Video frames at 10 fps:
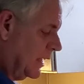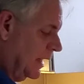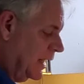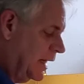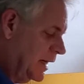
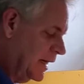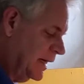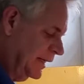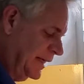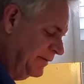
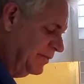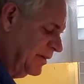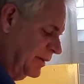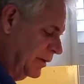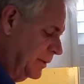it gives a
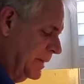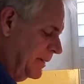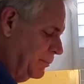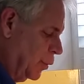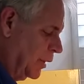little
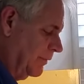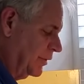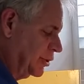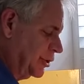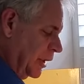bit more of
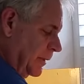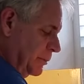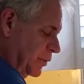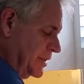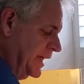a
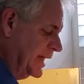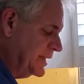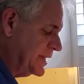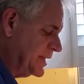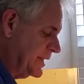sharper
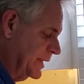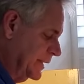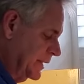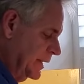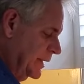taste,
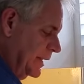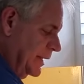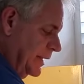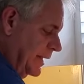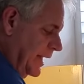
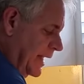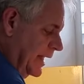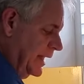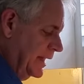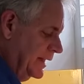
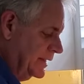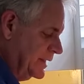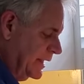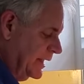and